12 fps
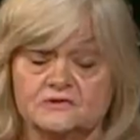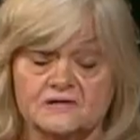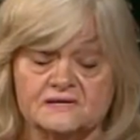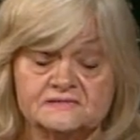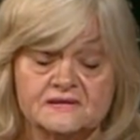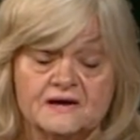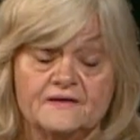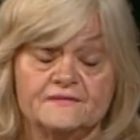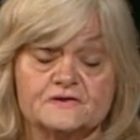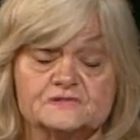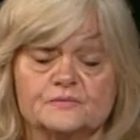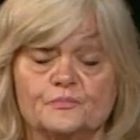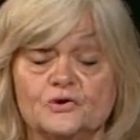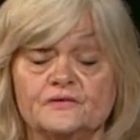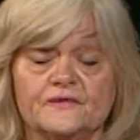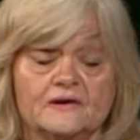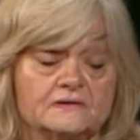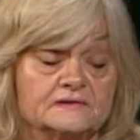does, there's a book
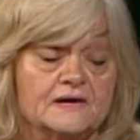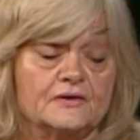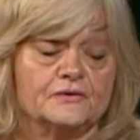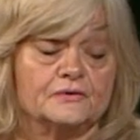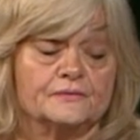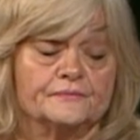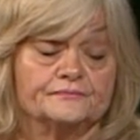that'll tell you.